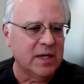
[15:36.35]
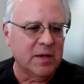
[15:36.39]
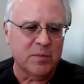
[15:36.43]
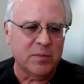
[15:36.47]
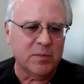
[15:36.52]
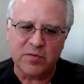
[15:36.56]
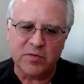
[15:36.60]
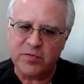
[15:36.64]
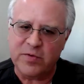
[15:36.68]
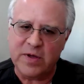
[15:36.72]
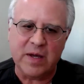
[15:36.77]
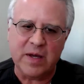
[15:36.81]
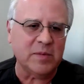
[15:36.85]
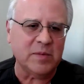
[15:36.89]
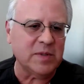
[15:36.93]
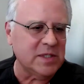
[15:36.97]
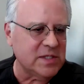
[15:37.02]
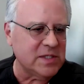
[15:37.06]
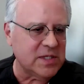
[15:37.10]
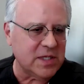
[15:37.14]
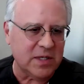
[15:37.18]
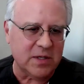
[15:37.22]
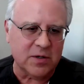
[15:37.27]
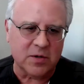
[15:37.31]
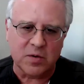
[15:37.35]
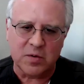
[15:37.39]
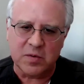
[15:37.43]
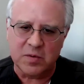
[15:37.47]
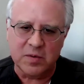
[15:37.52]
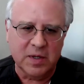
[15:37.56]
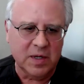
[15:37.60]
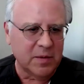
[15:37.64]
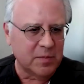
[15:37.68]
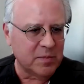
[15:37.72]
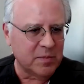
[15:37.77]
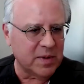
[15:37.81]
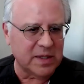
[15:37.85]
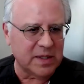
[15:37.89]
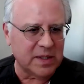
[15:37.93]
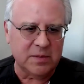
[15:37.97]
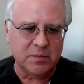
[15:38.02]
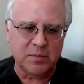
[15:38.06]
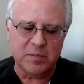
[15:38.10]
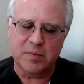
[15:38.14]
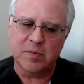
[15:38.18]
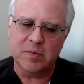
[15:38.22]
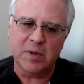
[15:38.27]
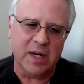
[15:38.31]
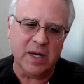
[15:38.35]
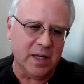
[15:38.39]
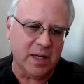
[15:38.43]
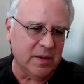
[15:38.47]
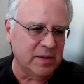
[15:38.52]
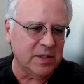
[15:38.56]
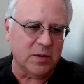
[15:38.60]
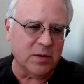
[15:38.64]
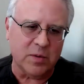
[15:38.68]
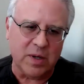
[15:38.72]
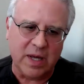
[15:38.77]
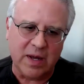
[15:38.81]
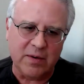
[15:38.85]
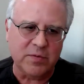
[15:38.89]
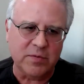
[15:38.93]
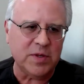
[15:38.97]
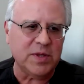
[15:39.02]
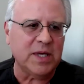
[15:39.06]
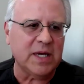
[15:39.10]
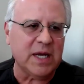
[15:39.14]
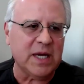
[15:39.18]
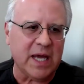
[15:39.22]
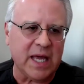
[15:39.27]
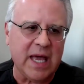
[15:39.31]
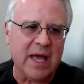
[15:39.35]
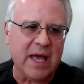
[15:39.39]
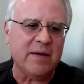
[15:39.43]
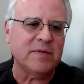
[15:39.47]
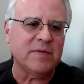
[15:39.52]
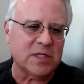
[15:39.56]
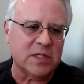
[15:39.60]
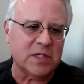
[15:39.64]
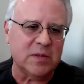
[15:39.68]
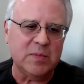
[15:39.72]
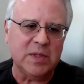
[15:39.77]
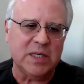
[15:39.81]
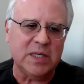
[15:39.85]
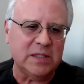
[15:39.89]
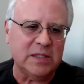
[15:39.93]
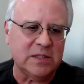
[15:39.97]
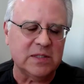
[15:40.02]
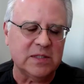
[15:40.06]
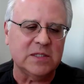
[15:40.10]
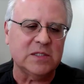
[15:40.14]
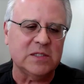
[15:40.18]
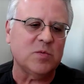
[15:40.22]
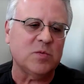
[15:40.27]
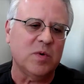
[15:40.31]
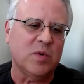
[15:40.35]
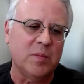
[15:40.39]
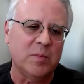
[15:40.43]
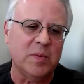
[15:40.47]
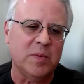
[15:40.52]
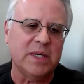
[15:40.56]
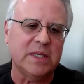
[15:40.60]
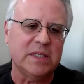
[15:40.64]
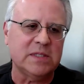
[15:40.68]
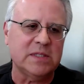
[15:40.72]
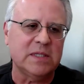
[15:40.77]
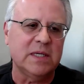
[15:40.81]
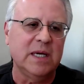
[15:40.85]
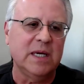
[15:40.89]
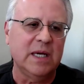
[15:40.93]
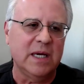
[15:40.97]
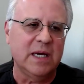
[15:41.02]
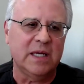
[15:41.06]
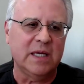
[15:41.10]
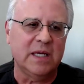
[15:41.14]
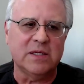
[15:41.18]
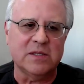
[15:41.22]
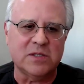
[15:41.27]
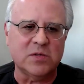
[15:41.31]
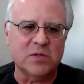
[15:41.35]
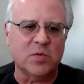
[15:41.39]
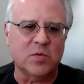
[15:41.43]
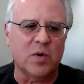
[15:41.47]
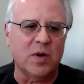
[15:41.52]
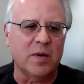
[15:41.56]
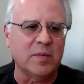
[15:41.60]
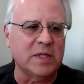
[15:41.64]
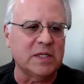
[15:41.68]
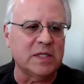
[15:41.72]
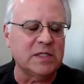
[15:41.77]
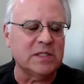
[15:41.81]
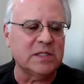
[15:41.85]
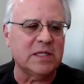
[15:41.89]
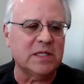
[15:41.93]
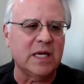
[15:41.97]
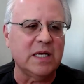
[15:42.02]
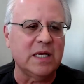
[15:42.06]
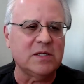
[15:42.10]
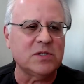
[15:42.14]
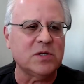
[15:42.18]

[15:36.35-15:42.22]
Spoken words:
My family's here. My, everything I have is committed to this one place, and this is where I'm going to stay.